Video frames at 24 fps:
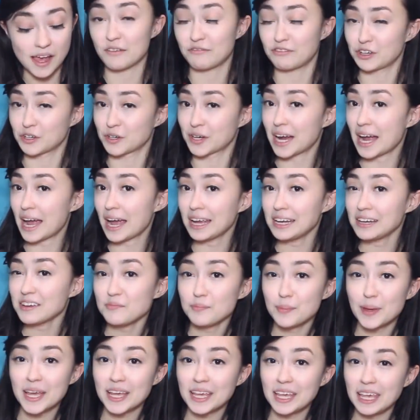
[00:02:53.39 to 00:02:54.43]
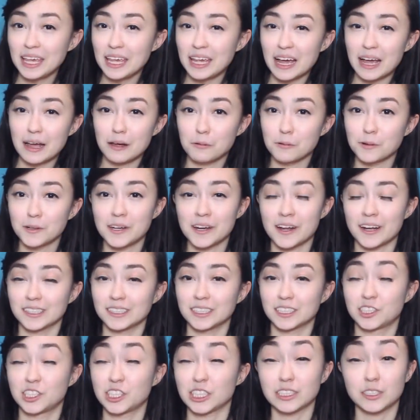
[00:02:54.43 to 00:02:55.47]
If you're kind of picky, I would
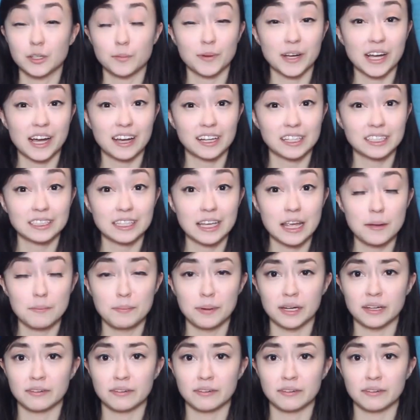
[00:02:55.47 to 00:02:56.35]
not suggest omakase,